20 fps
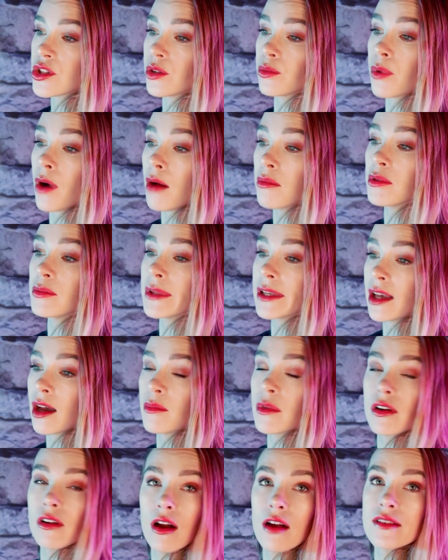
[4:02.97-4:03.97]
you'll probably
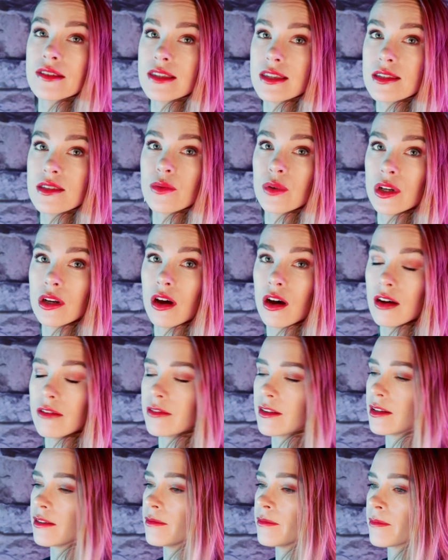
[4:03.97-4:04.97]
come across this one
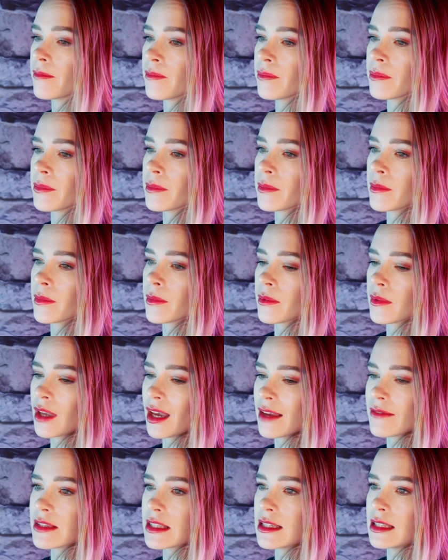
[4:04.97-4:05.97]
often.
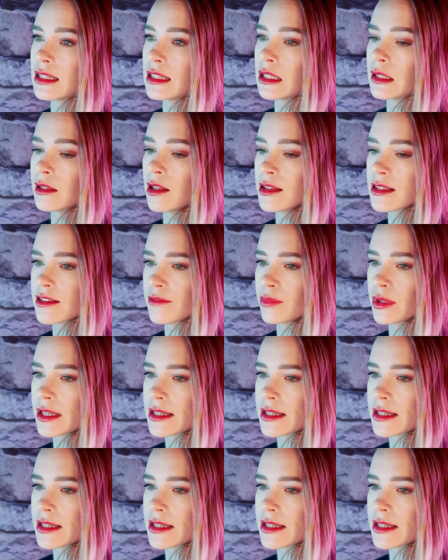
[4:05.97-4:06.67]
I've seen it in lots of